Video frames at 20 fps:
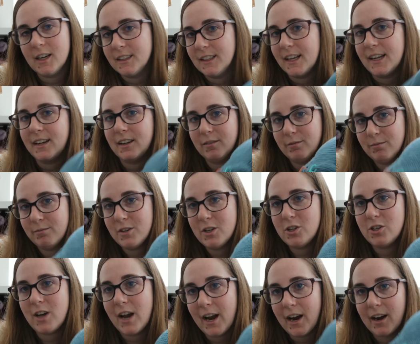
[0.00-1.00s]
and like
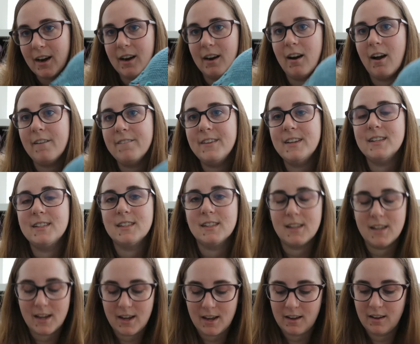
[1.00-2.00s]
share
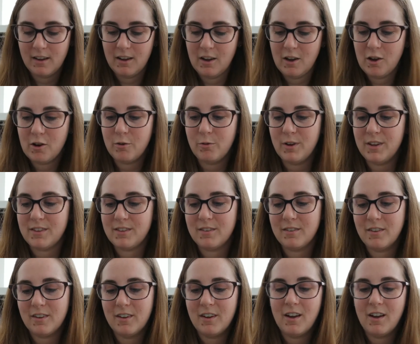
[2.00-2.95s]
obviously with